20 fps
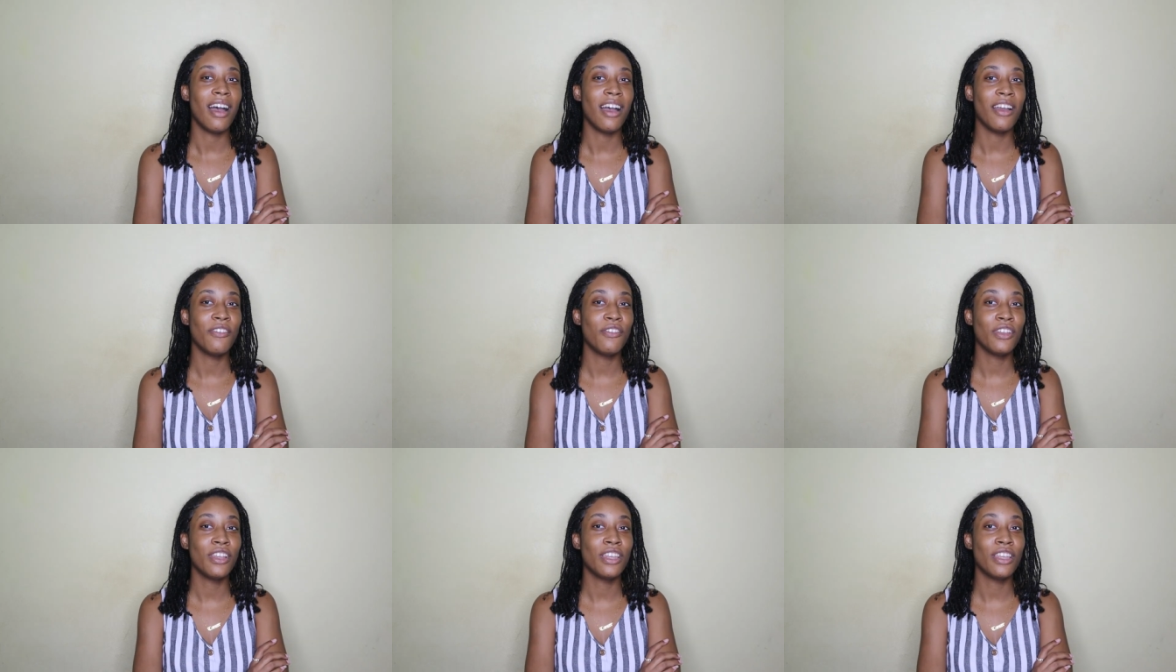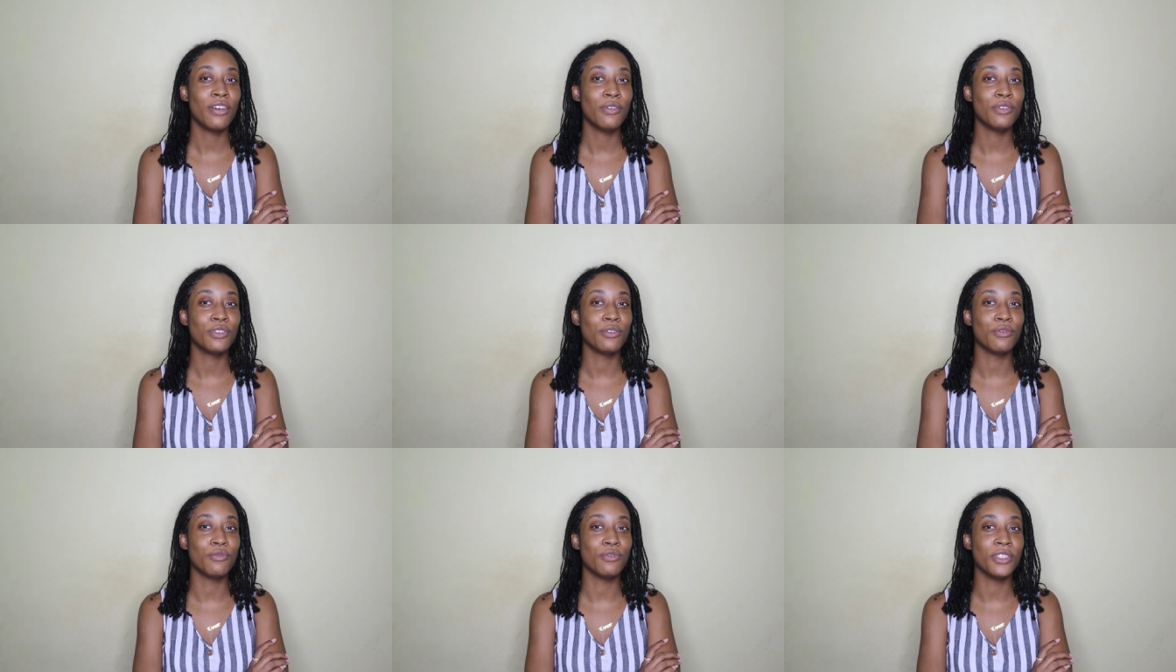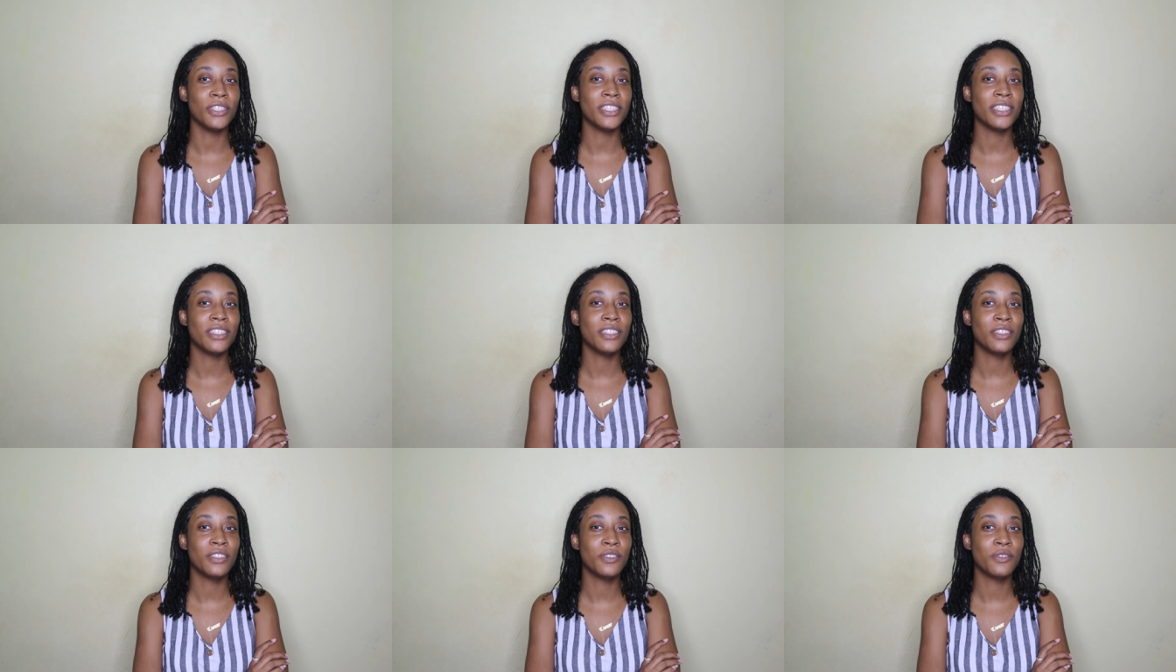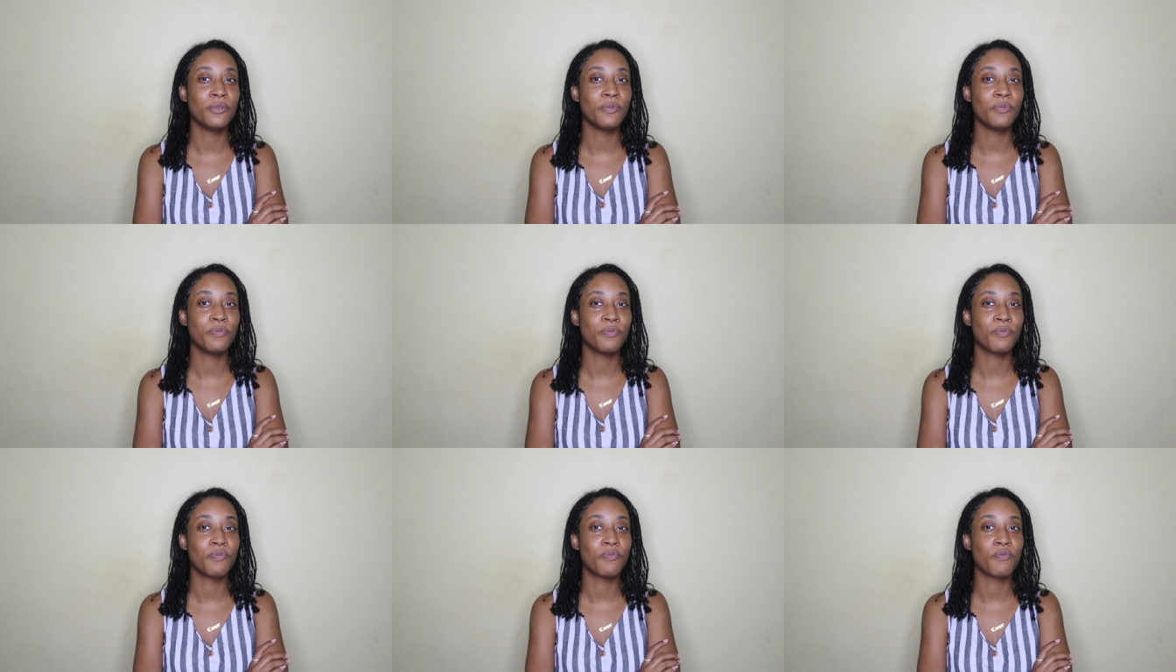I feel that there was a reason
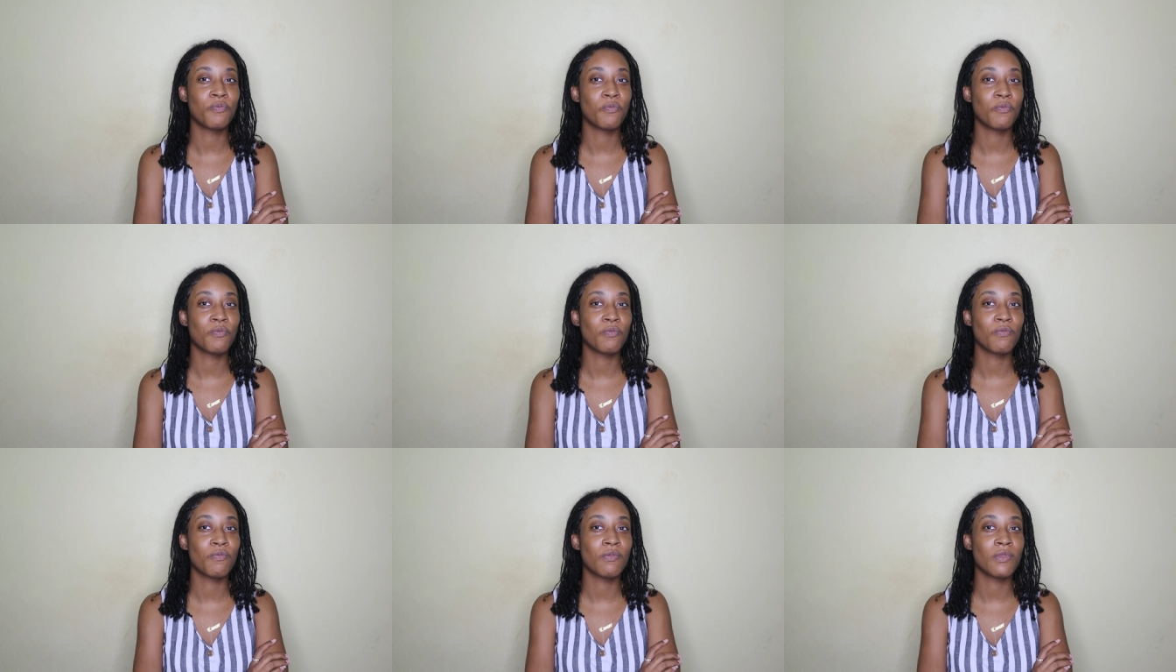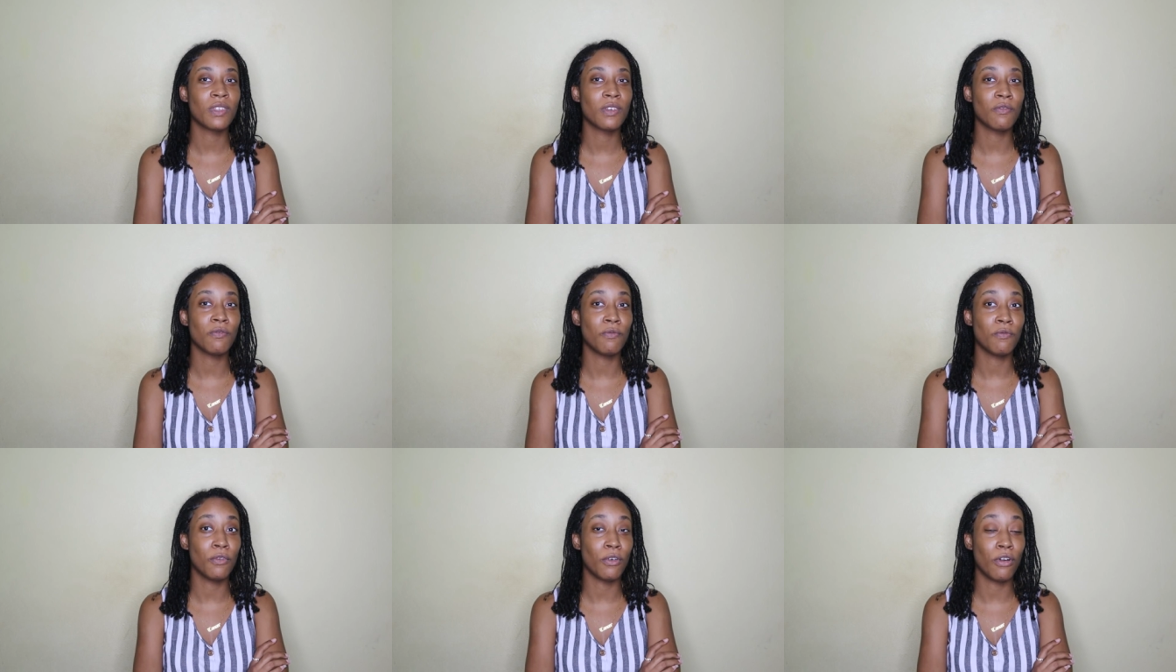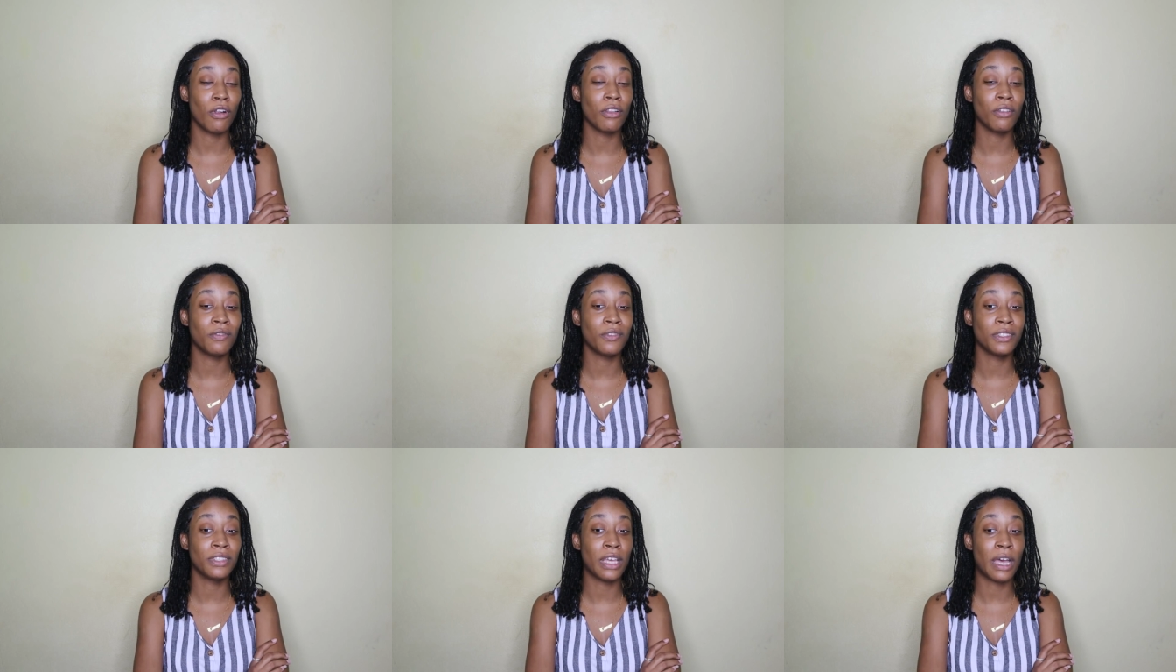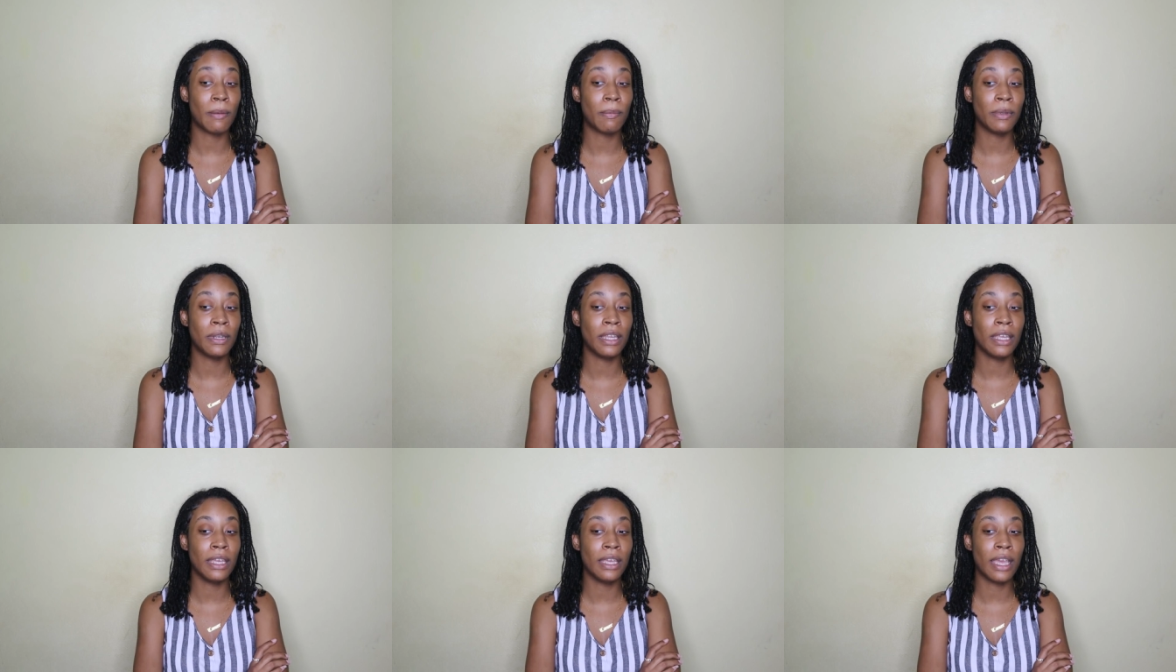for all of this
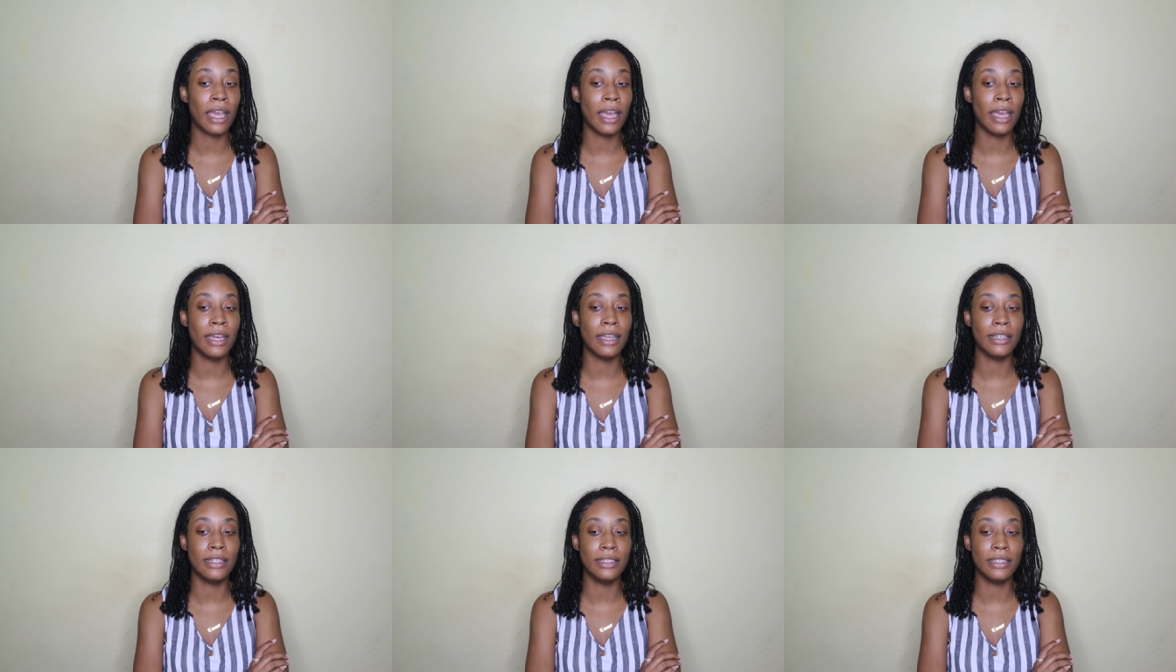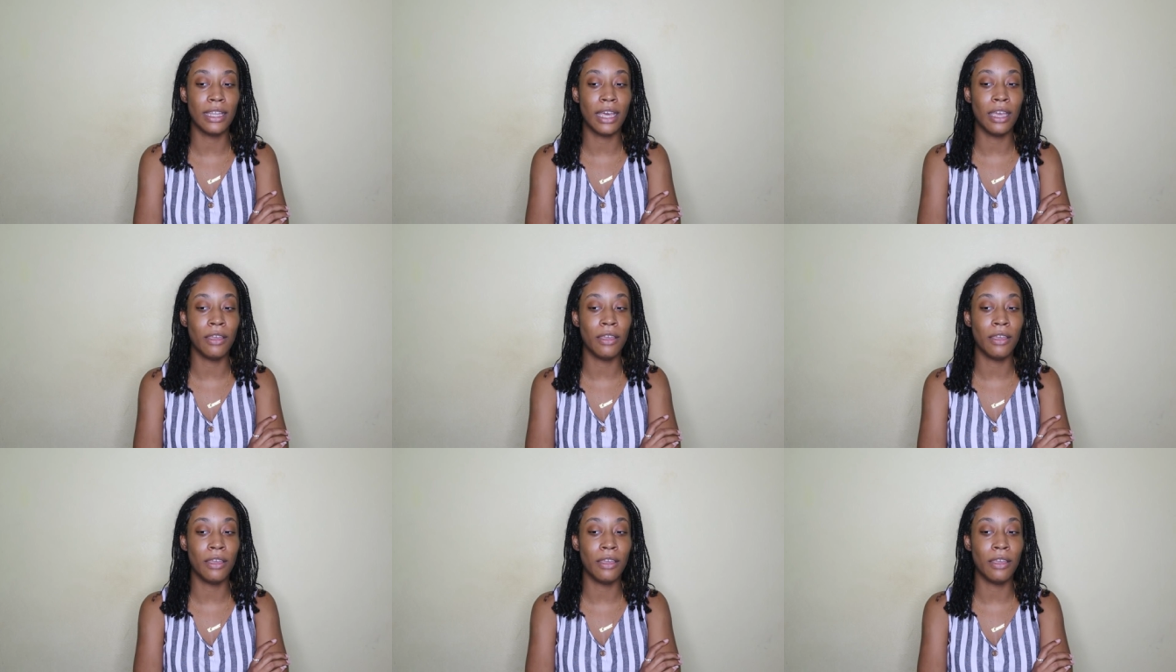happening and